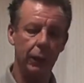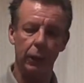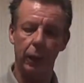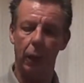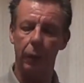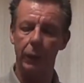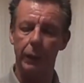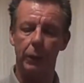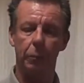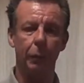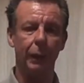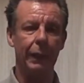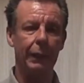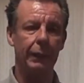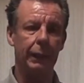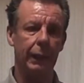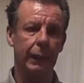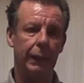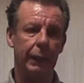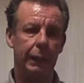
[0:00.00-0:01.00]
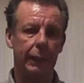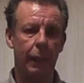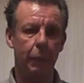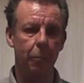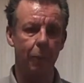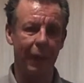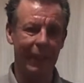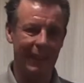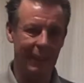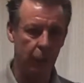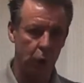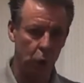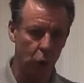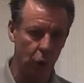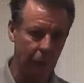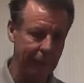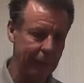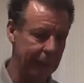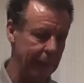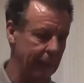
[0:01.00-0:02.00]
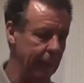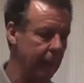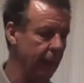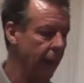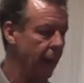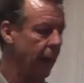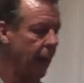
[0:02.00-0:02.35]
so this means that this timber is treated.